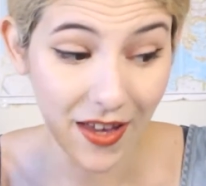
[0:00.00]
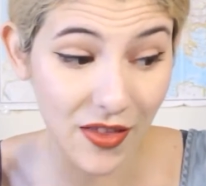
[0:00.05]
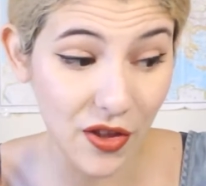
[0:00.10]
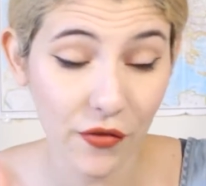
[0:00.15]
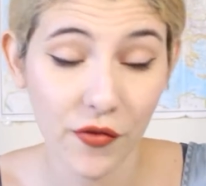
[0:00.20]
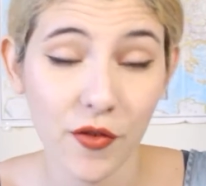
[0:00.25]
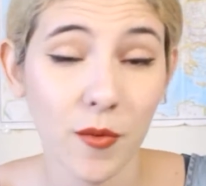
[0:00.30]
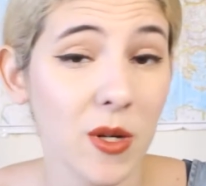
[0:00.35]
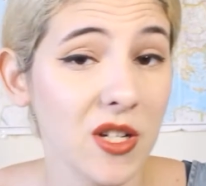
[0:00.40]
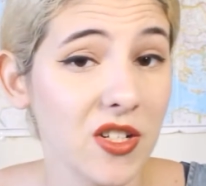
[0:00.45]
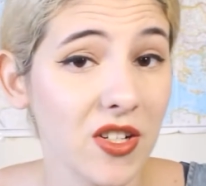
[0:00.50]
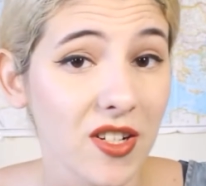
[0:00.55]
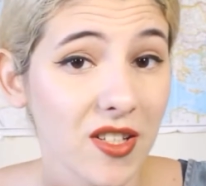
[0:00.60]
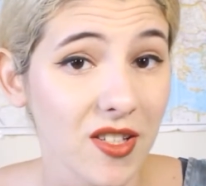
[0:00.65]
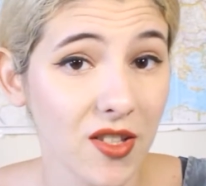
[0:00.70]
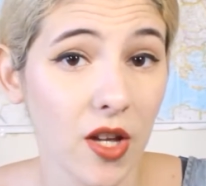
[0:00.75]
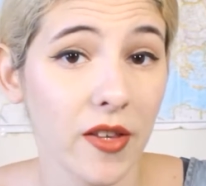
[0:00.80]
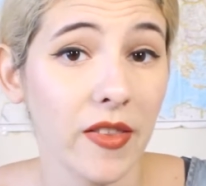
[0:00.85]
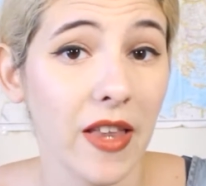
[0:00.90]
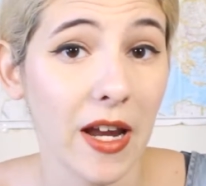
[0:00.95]
The information
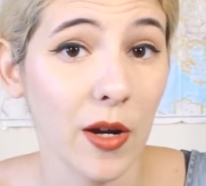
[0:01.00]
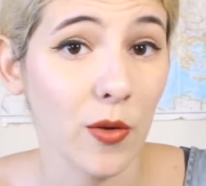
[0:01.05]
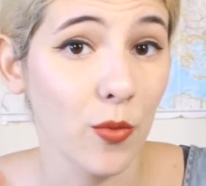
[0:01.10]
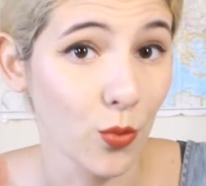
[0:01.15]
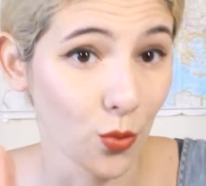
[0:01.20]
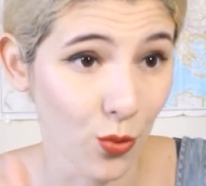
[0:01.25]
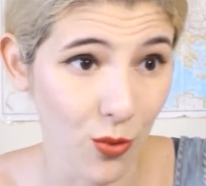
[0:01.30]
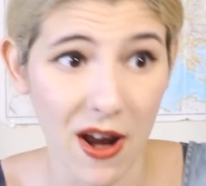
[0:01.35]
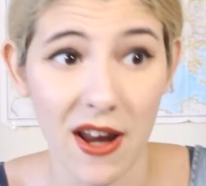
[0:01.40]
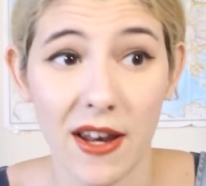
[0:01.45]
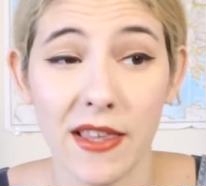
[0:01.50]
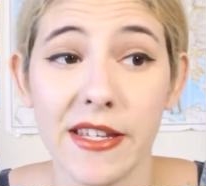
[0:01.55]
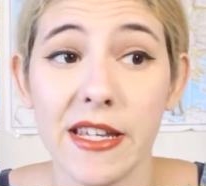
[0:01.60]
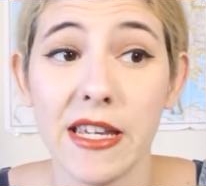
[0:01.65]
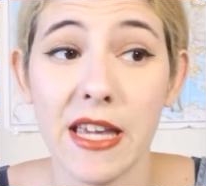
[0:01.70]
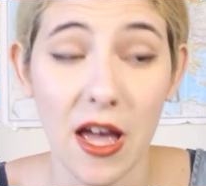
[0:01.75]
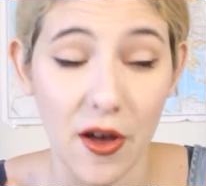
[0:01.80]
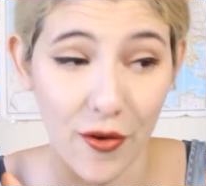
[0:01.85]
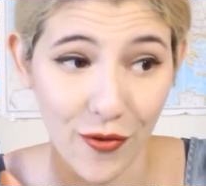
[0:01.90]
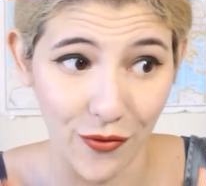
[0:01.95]
is not like
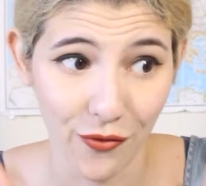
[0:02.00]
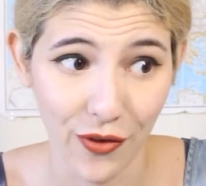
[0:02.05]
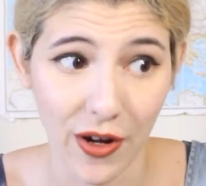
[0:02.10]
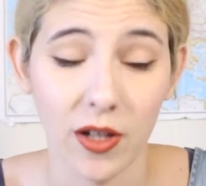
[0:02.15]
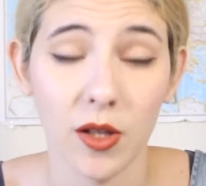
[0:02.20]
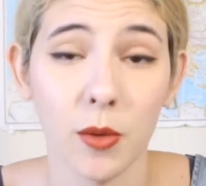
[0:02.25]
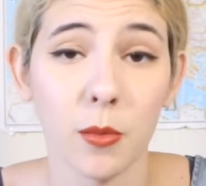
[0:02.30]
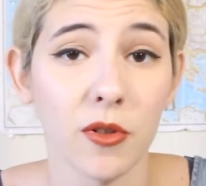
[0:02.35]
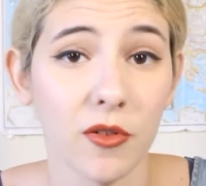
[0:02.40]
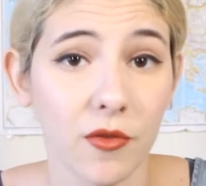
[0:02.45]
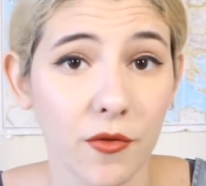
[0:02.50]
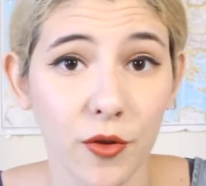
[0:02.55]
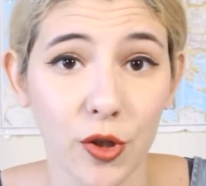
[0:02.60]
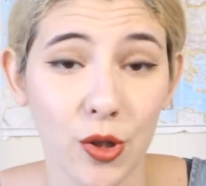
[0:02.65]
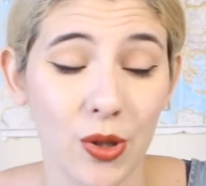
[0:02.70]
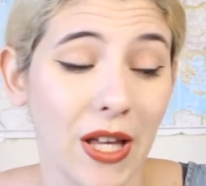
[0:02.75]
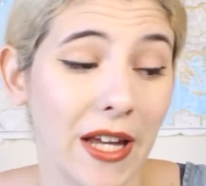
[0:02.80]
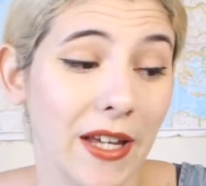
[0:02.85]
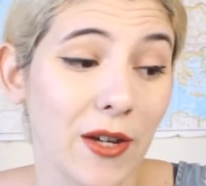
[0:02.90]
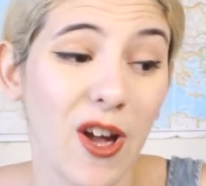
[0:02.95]
readily available for
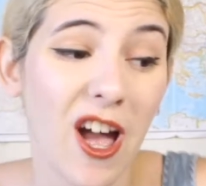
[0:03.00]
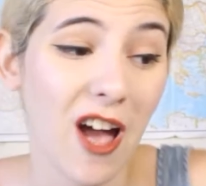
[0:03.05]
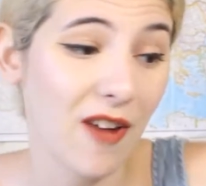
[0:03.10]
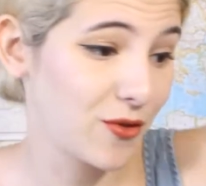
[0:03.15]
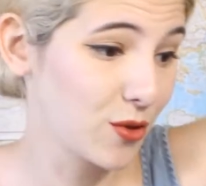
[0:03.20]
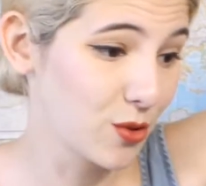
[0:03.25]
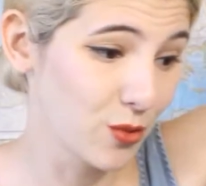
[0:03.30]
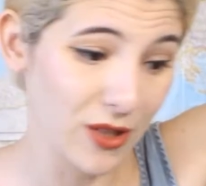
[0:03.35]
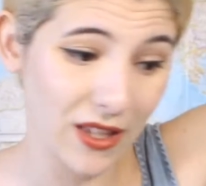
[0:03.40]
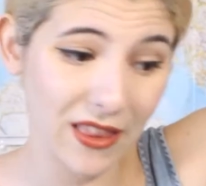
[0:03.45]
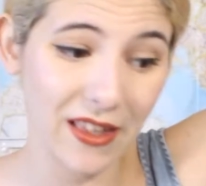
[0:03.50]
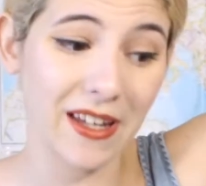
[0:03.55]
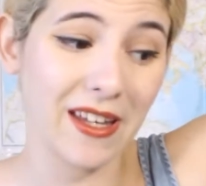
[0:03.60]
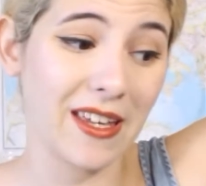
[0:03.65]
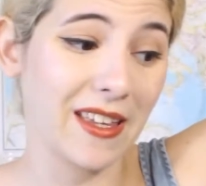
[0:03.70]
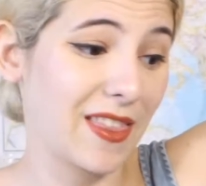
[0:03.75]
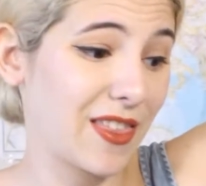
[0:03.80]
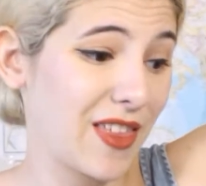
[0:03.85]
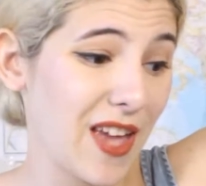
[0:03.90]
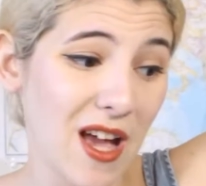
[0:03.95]
you. Like, you have to read
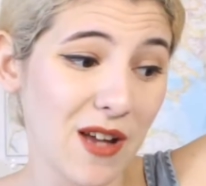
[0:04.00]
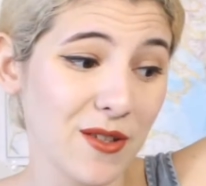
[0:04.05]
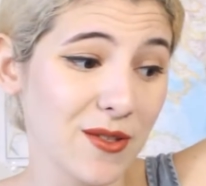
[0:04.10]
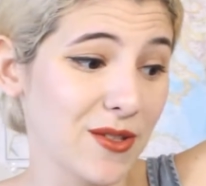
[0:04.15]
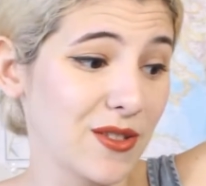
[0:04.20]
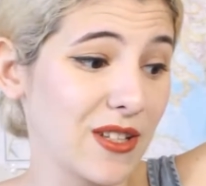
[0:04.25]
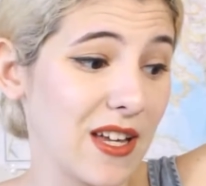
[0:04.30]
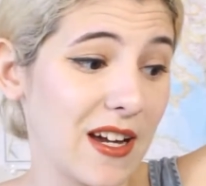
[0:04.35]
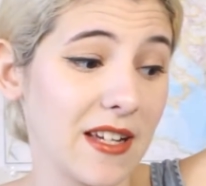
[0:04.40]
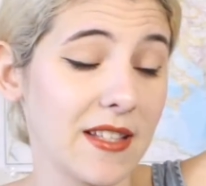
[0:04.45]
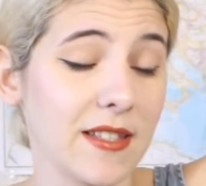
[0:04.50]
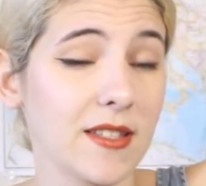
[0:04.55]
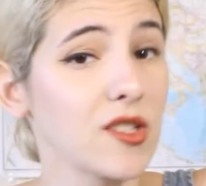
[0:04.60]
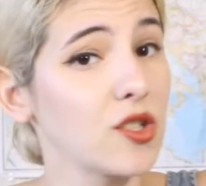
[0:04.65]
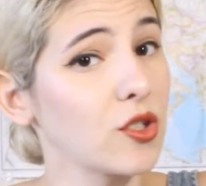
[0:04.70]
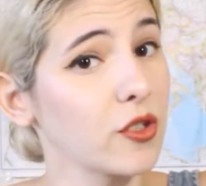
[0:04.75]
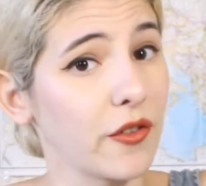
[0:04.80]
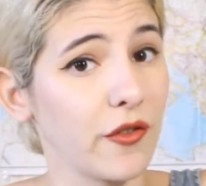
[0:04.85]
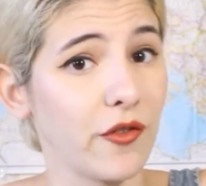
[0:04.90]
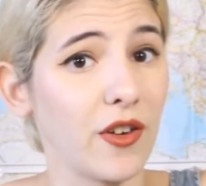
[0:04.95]
like 1,000 lines
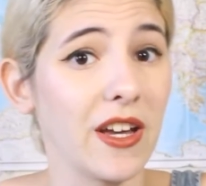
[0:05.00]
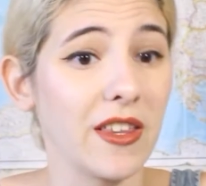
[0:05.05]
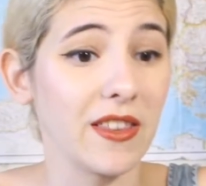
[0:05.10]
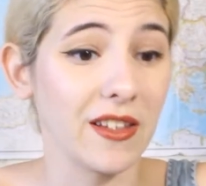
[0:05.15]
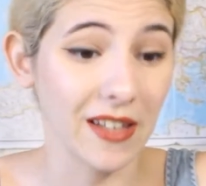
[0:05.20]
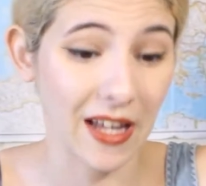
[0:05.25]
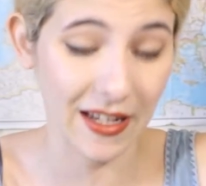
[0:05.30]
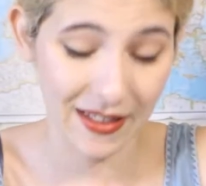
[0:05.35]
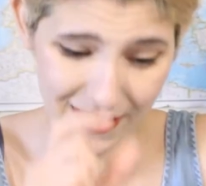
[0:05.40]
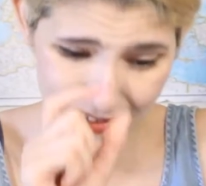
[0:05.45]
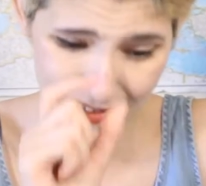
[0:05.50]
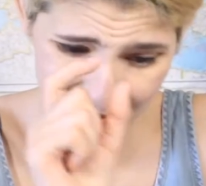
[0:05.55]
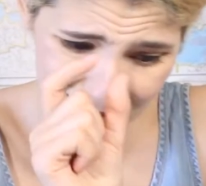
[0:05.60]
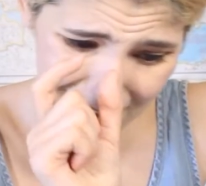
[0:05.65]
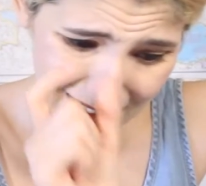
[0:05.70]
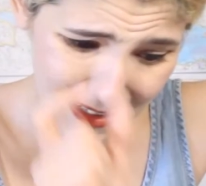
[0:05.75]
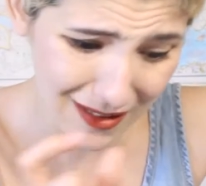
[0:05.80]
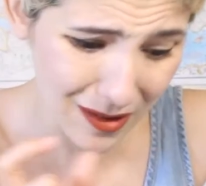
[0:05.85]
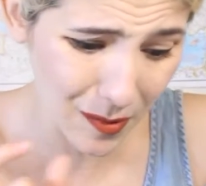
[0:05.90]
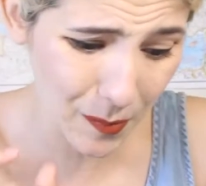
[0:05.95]
until you find the
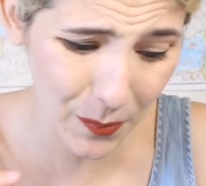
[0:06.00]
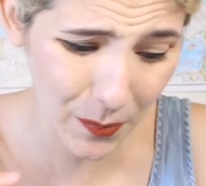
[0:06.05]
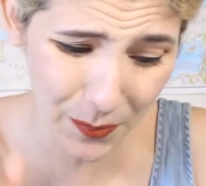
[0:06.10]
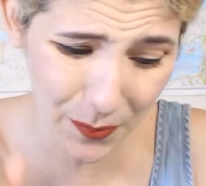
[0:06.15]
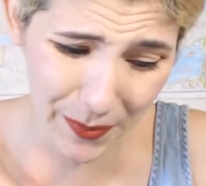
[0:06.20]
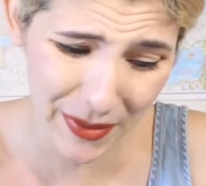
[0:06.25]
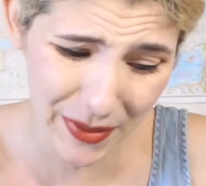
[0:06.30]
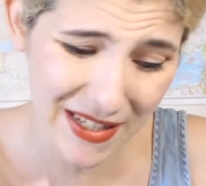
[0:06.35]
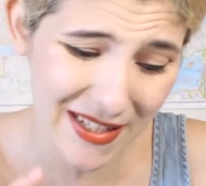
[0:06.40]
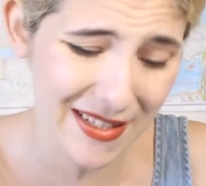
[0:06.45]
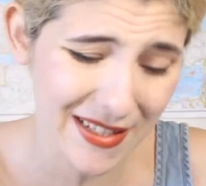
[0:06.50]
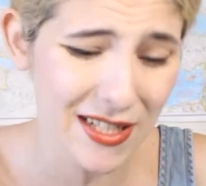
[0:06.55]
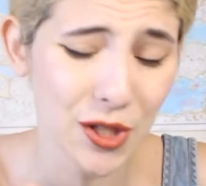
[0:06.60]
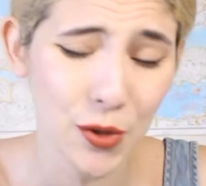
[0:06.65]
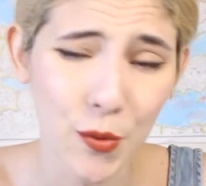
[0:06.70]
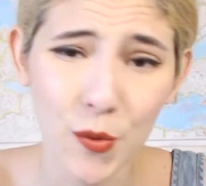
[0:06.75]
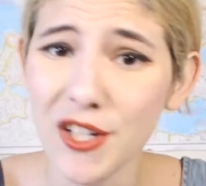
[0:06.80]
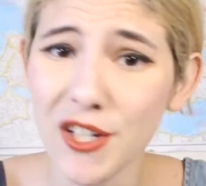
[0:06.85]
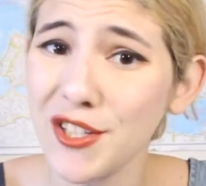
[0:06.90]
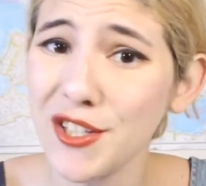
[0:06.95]
little piece that
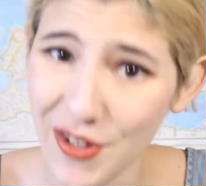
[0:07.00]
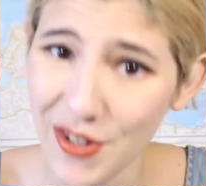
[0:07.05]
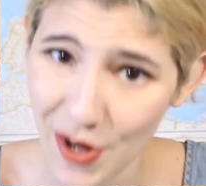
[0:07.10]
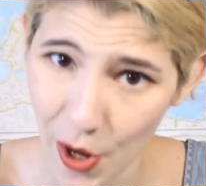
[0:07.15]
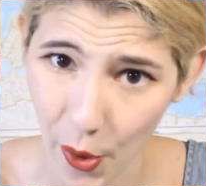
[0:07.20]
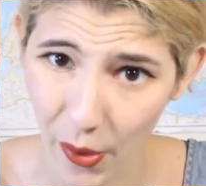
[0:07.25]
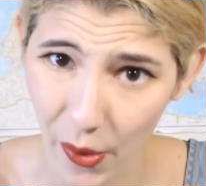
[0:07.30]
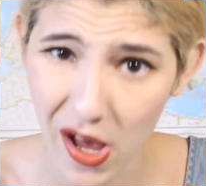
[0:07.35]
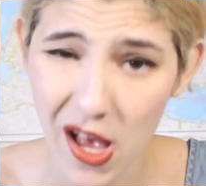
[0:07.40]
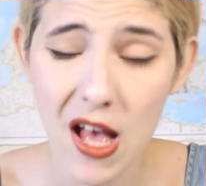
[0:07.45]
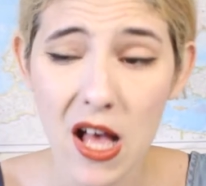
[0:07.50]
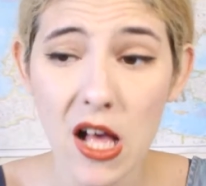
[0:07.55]
you want to know.